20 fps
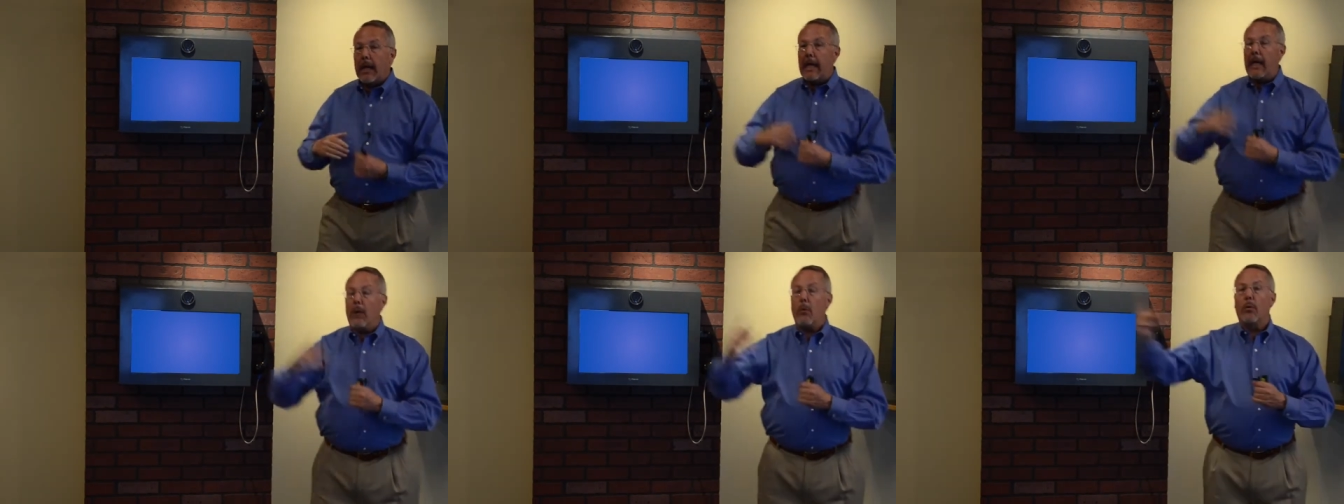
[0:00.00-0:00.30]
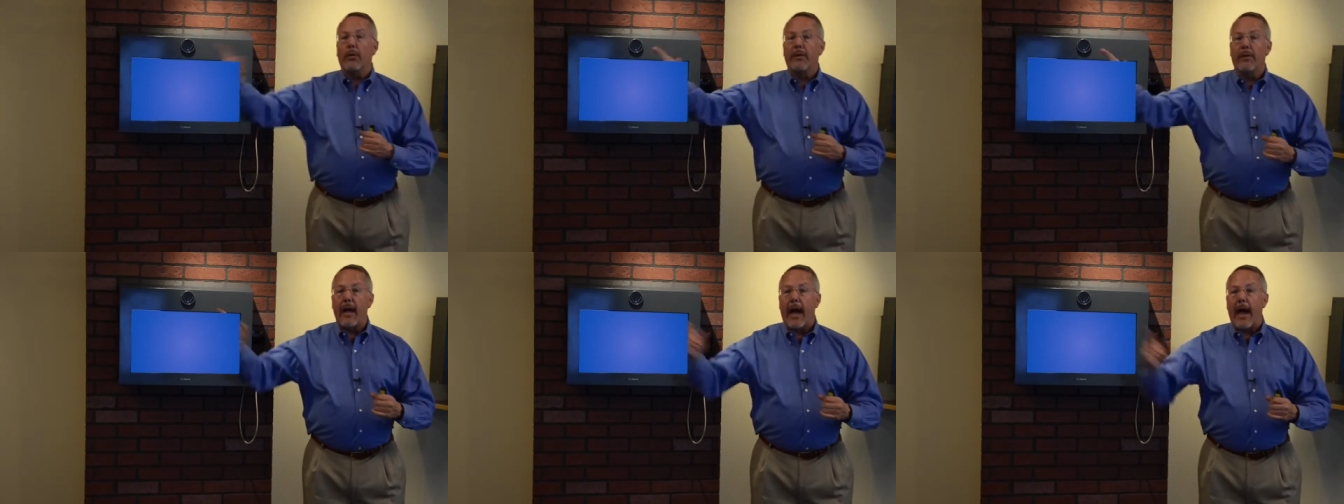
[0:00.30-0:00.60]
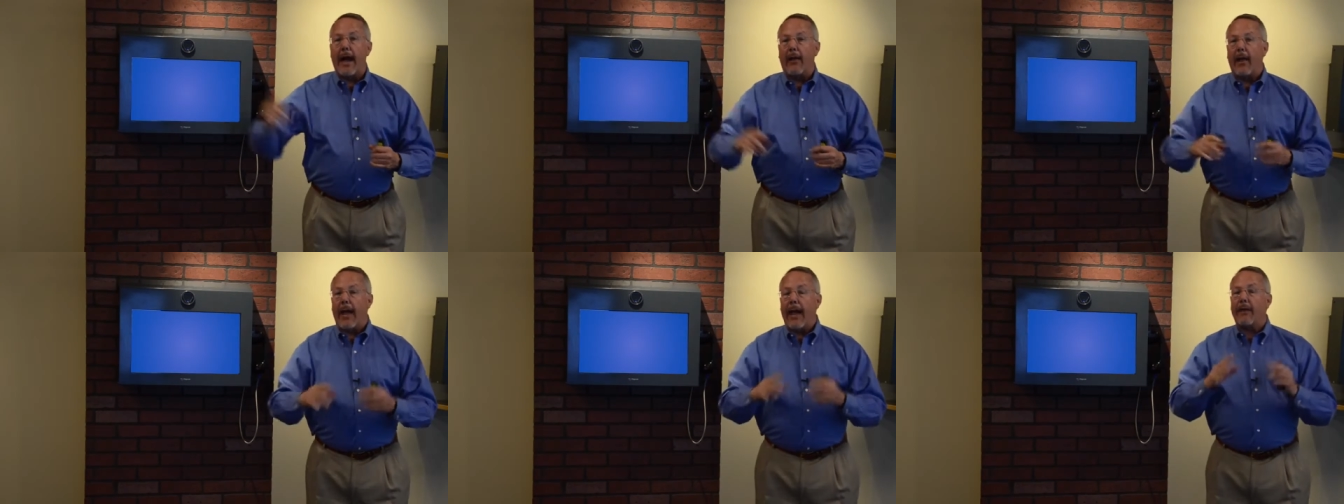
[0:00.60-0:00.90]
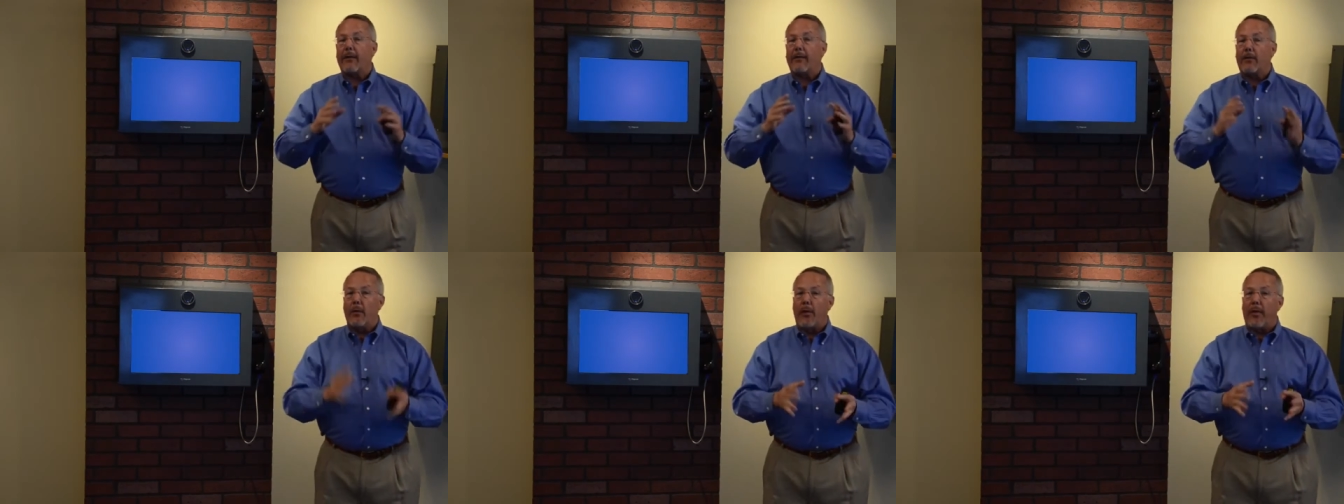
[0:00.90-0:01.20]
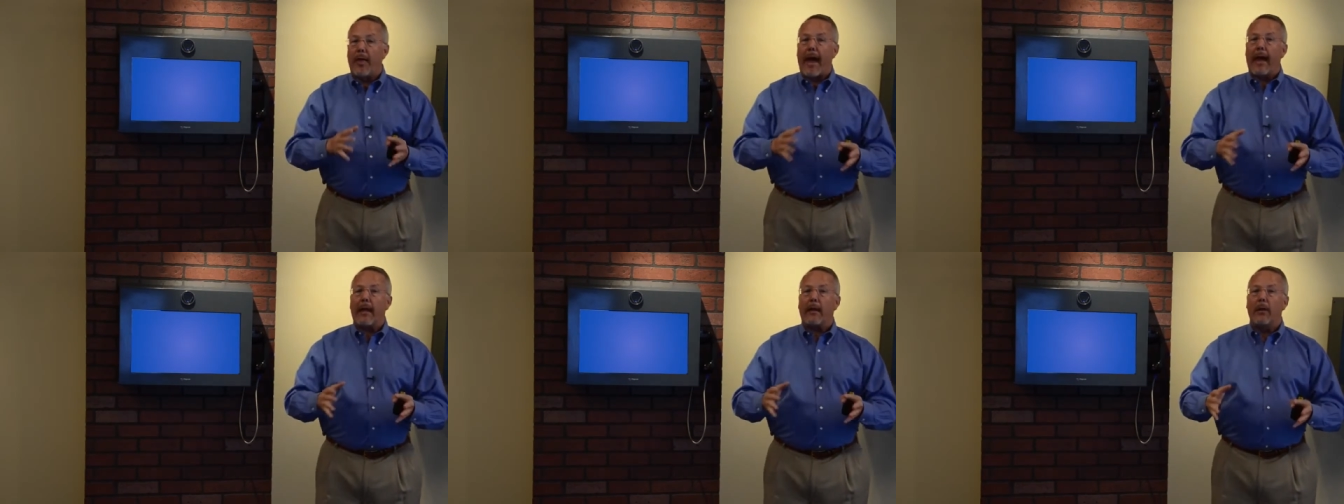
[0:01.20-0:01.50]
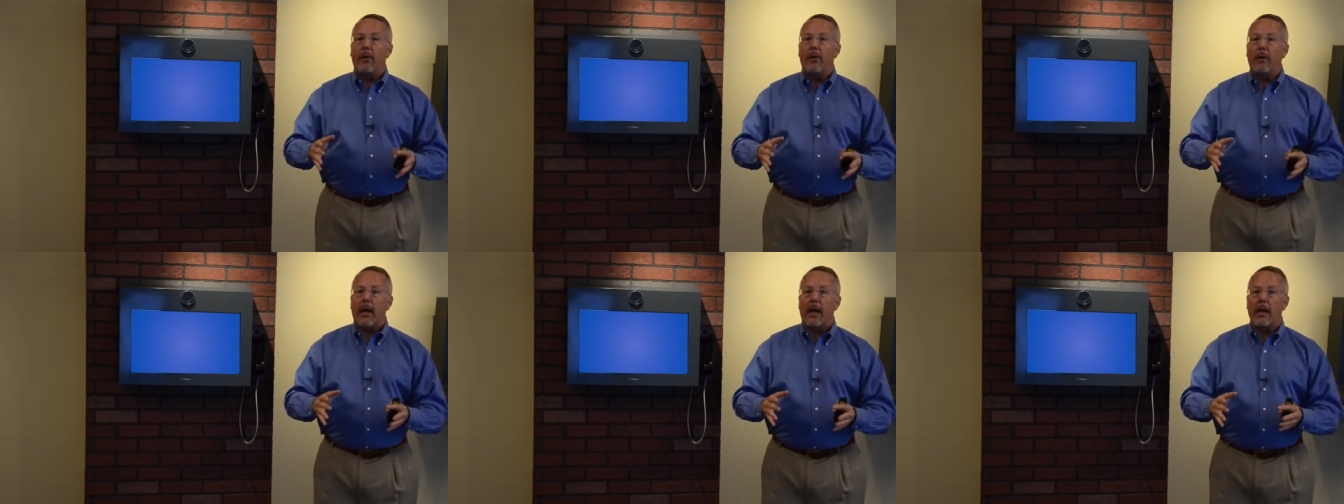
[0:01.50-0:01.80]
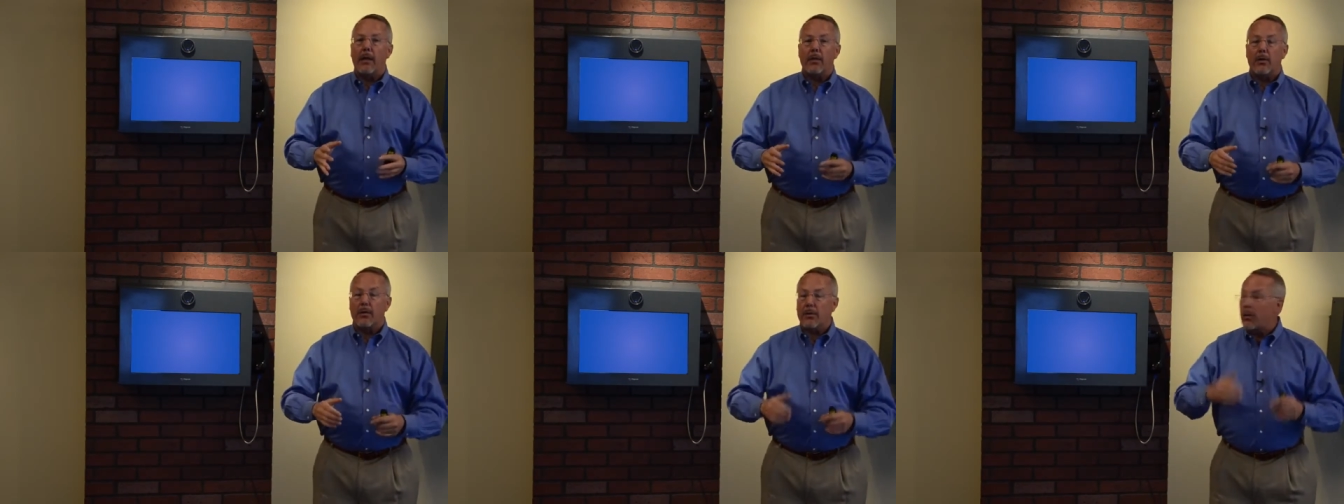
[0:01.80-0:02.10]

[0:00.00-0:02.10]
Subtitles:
it will dial out to that location.